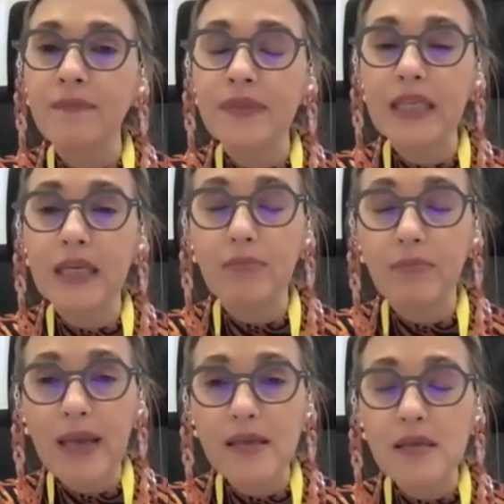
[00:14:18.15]
the
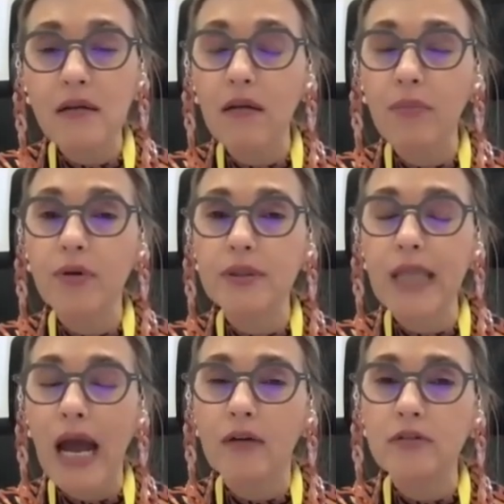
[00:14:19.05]
patient report
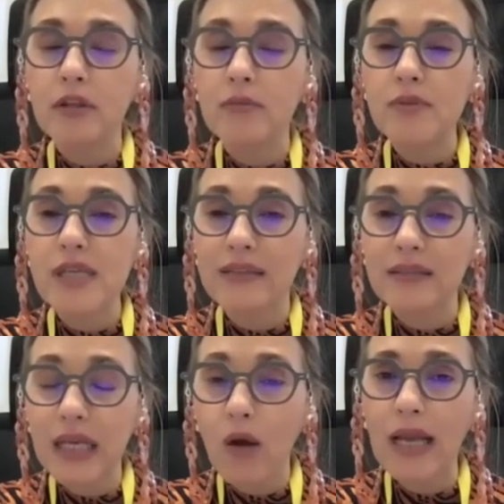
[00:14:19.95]
outcomes and
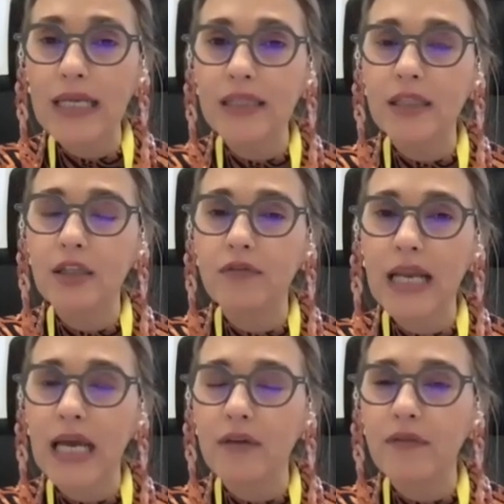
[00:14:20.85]
the quality of
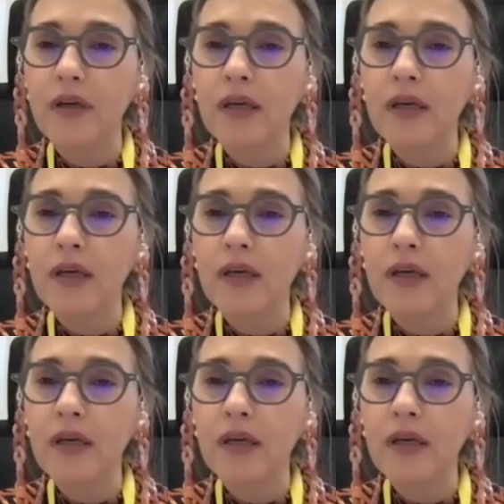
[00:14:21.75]
life